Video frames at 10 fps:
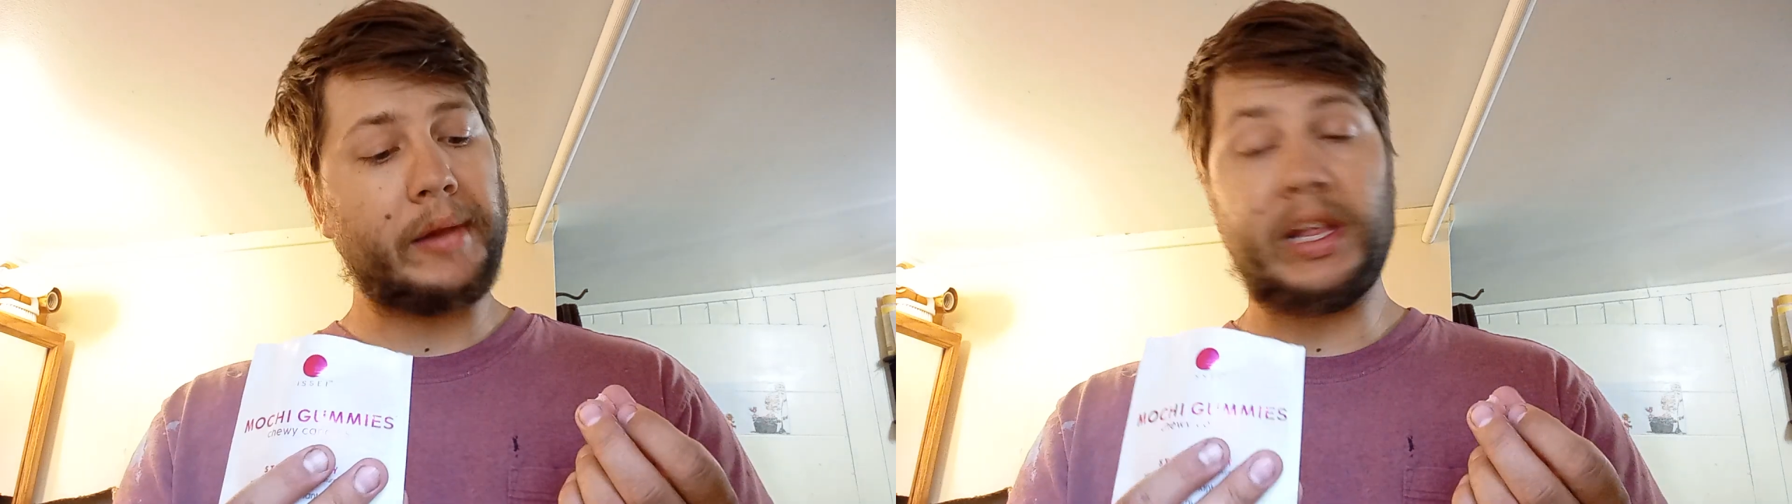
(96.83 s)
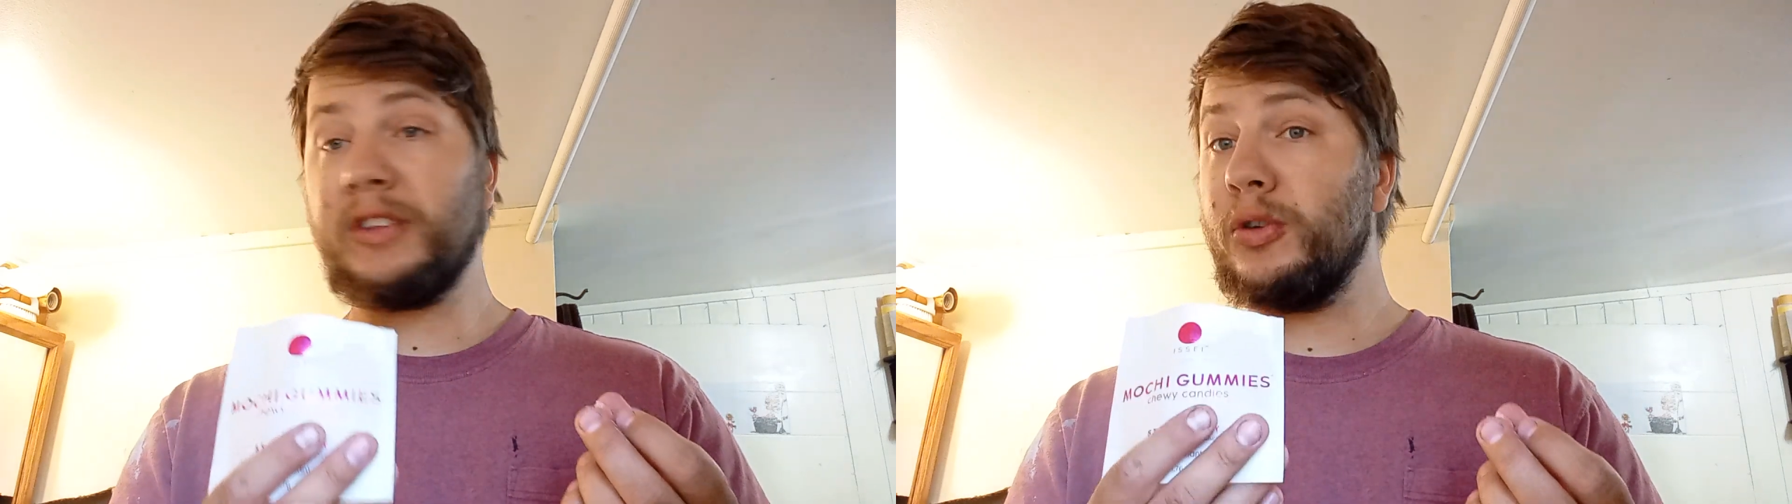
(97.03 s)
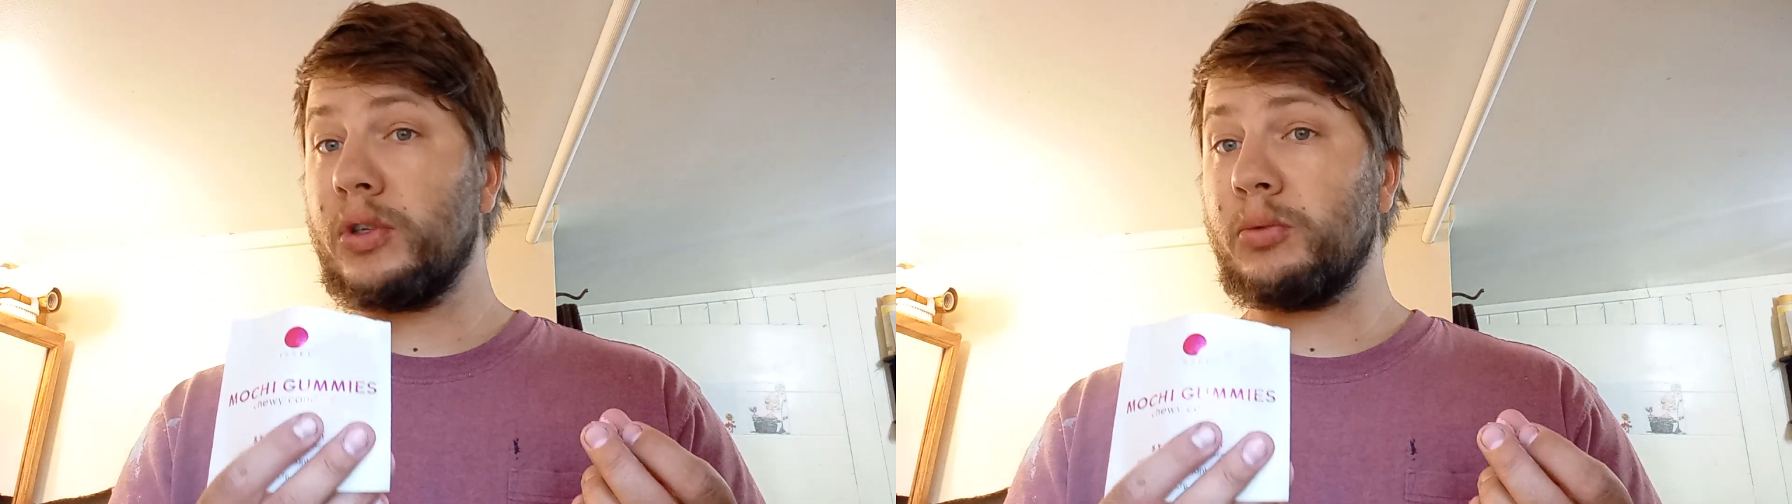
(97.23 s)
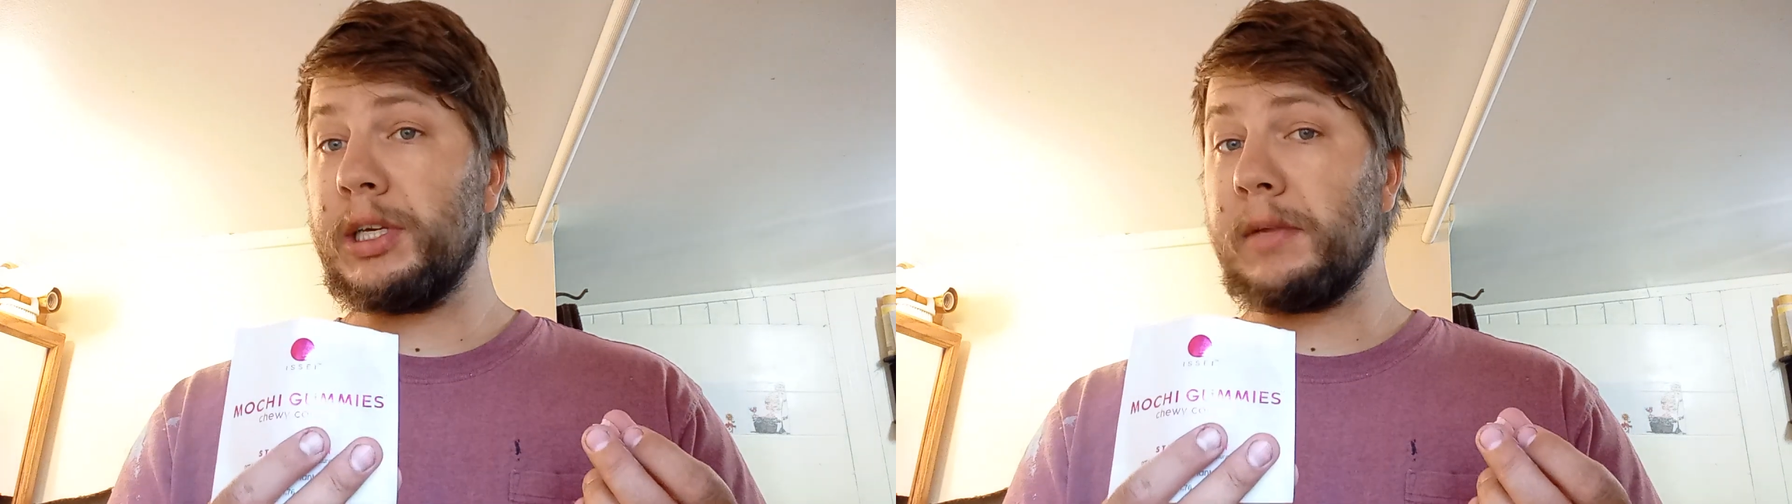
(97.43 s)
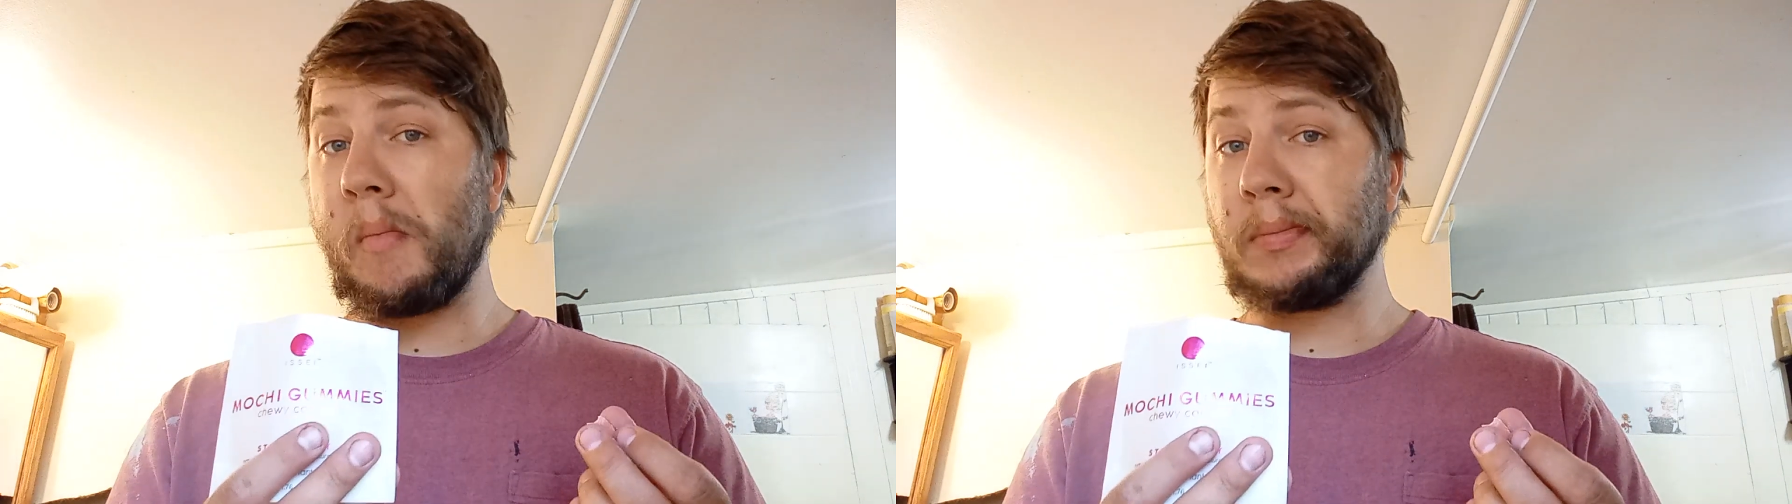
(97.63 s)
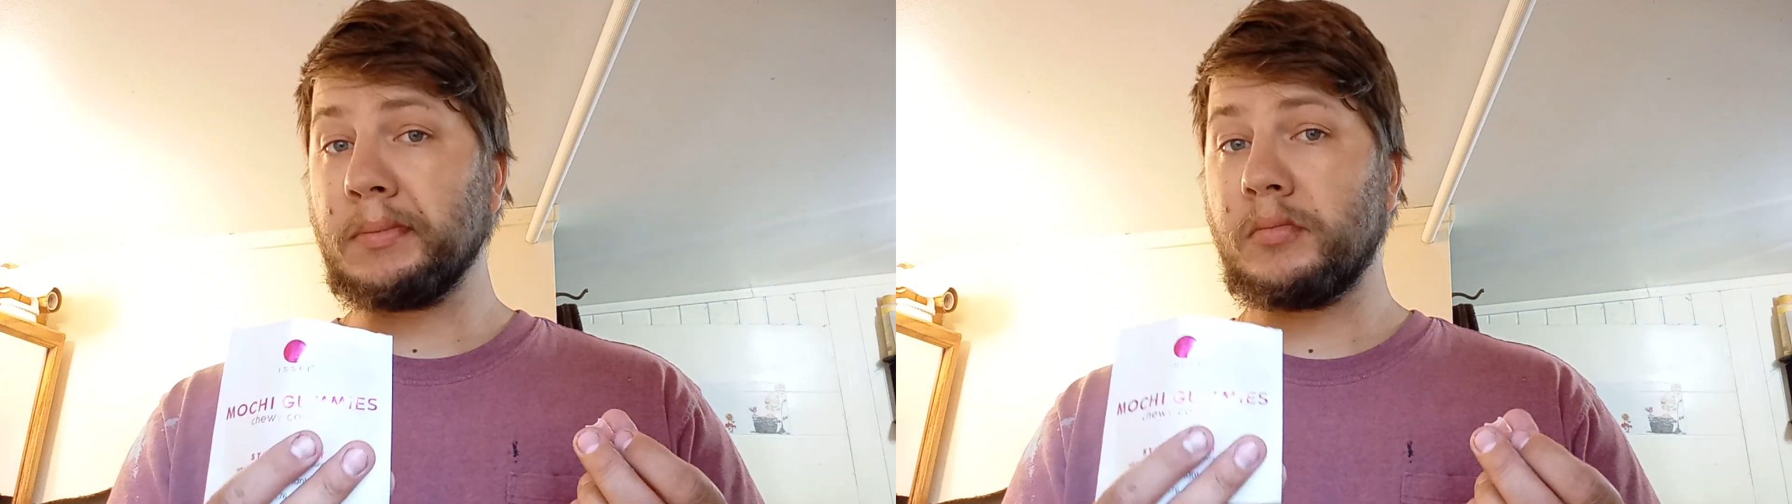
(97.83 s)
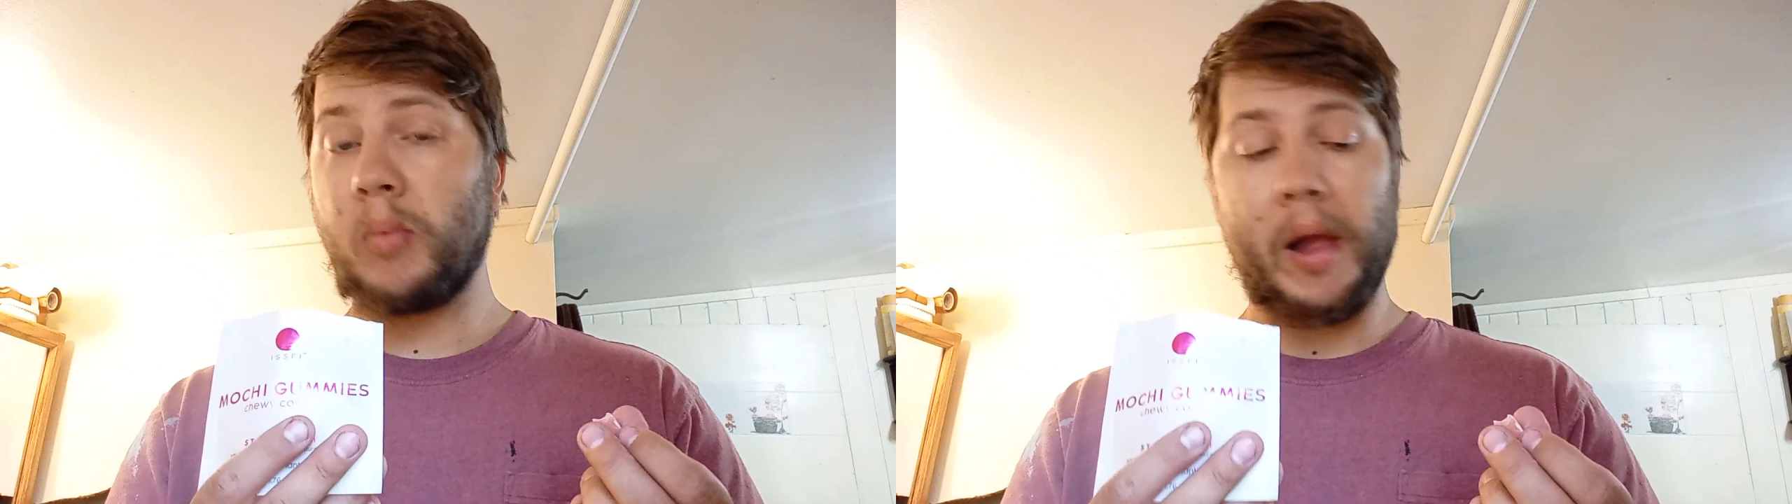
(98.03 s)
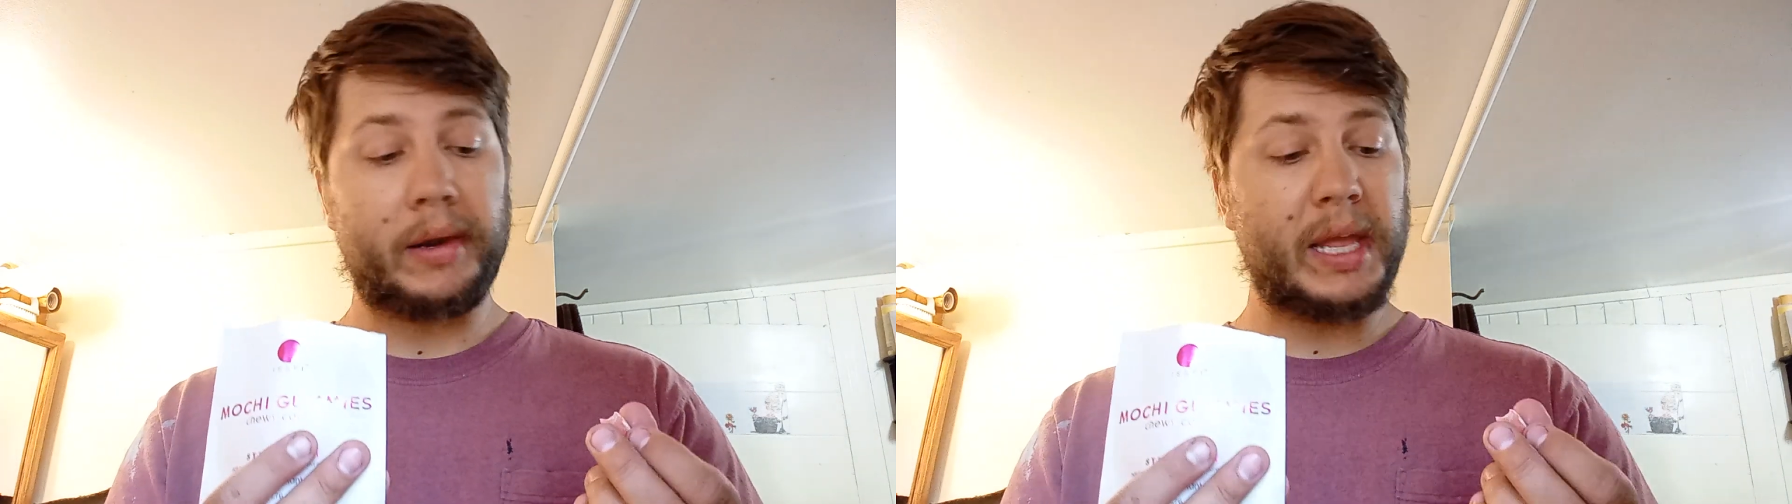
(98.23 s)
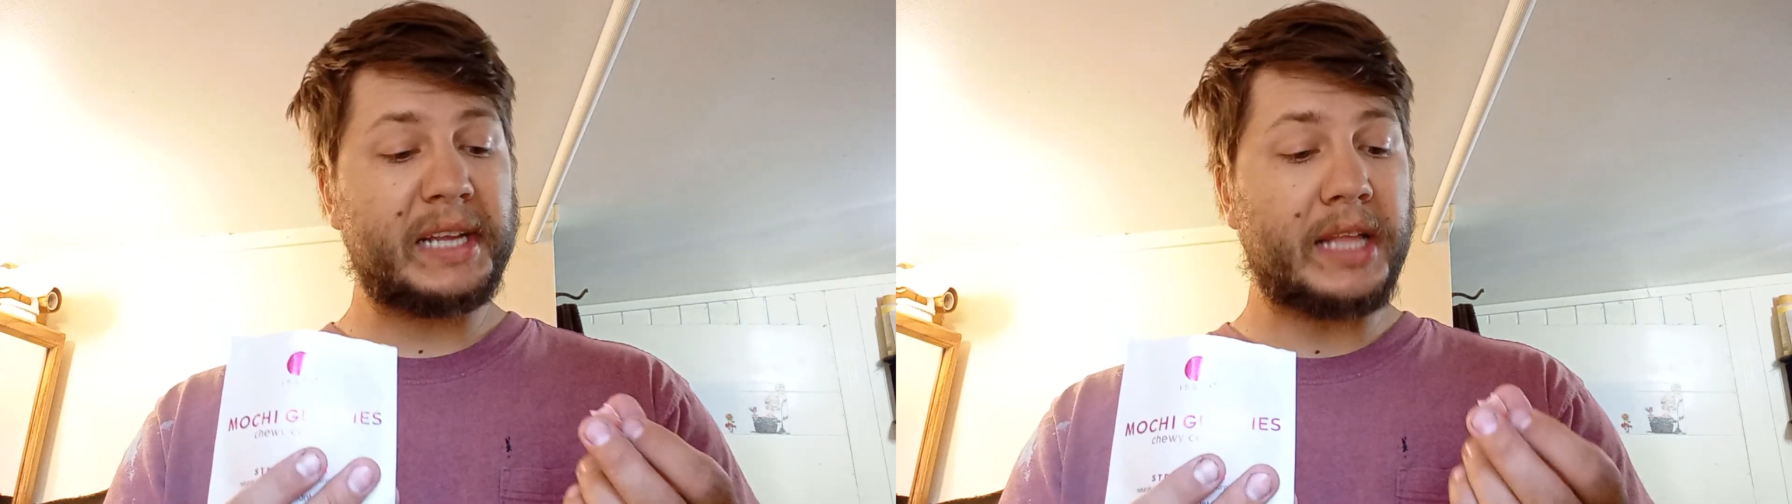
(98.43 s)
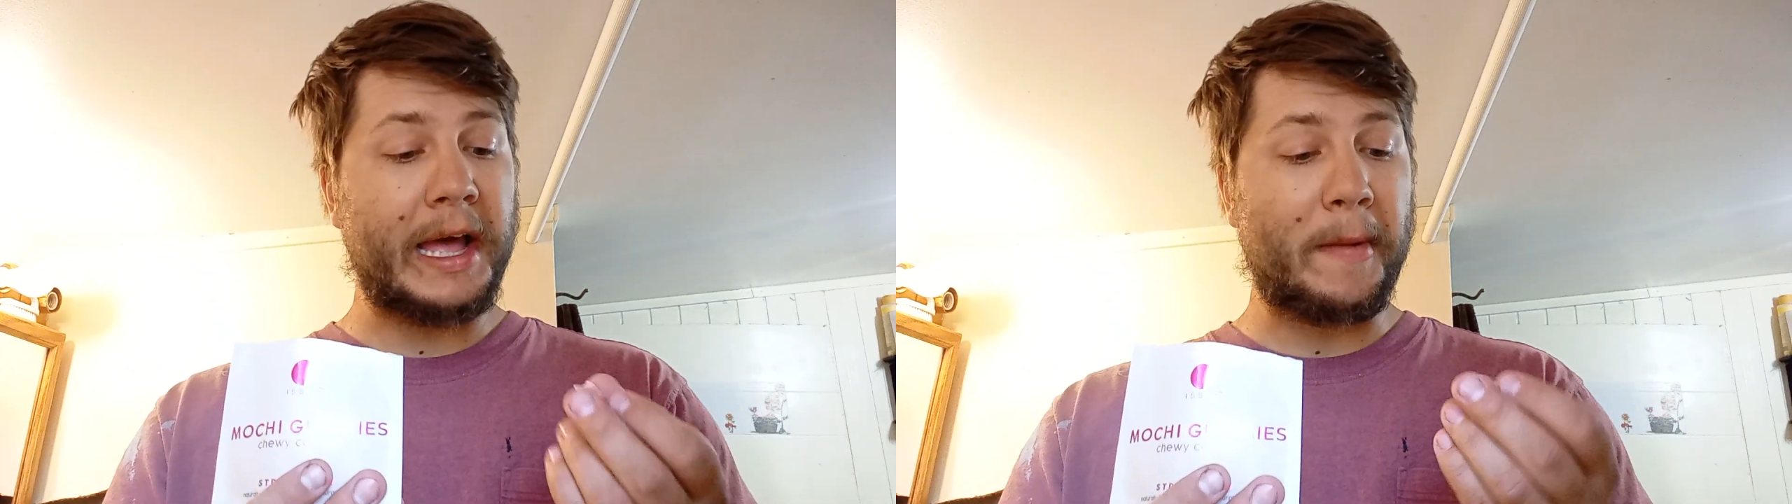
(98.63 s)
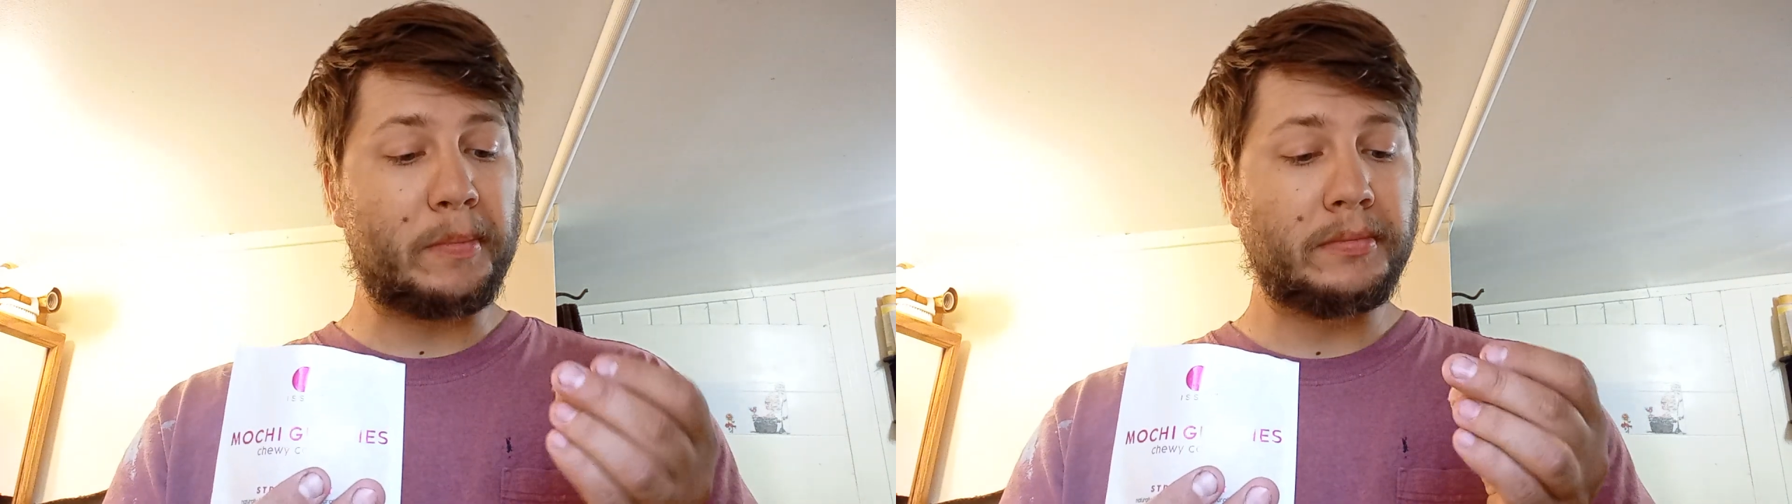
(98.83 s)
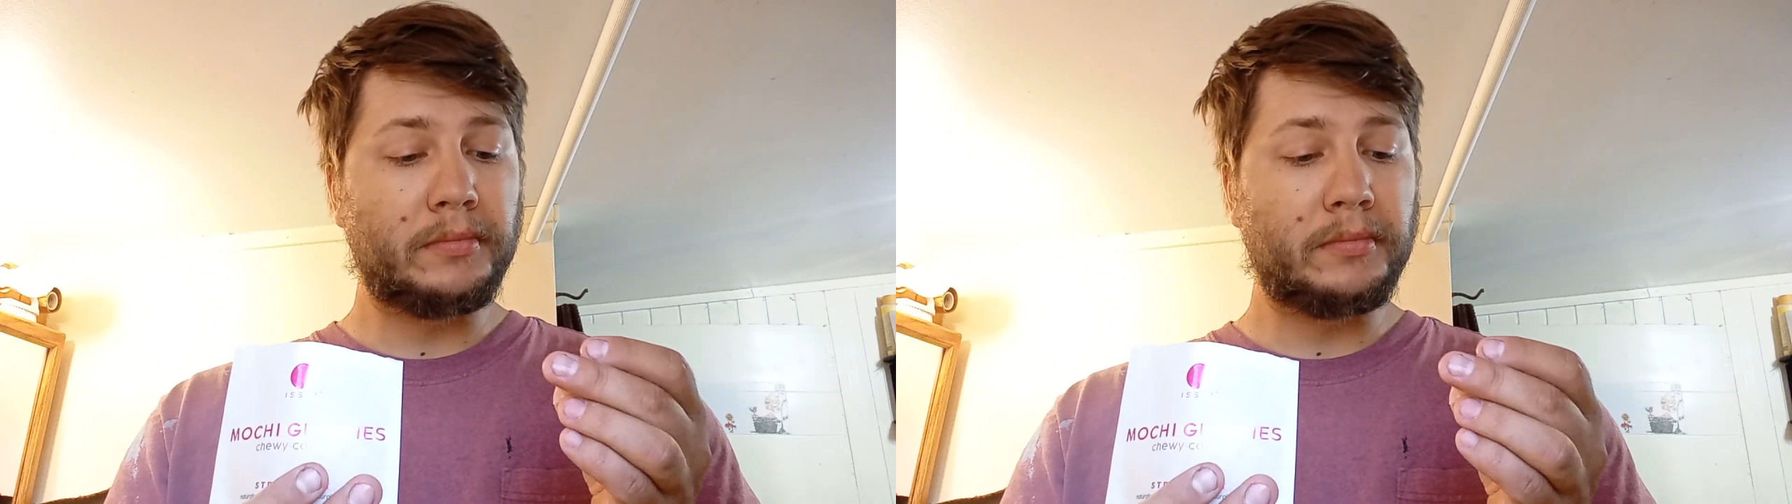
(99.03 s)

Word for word: Not too sweet. I like that.